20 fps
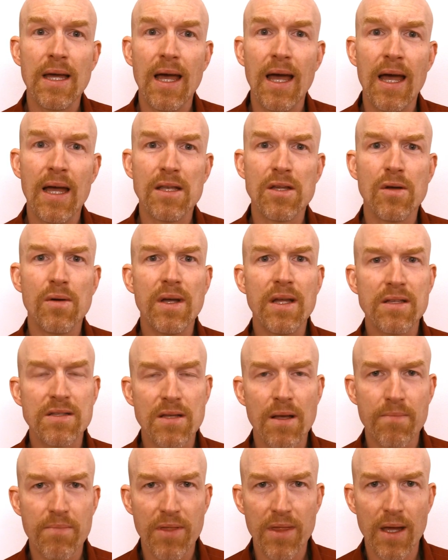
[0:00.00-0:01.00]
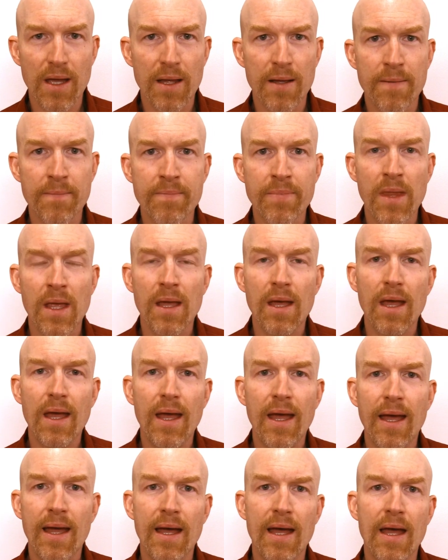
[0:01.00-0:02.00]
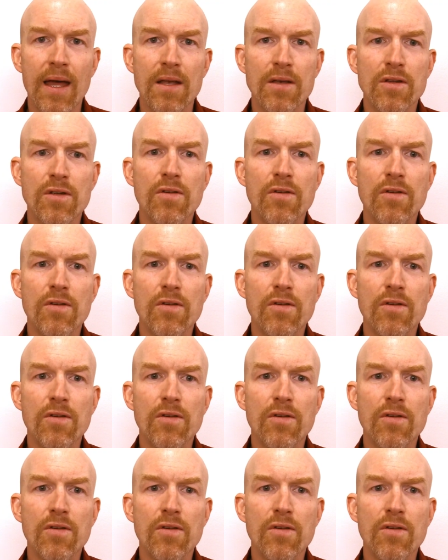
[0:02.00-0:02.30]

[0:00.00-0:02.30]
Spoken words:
and you eat something and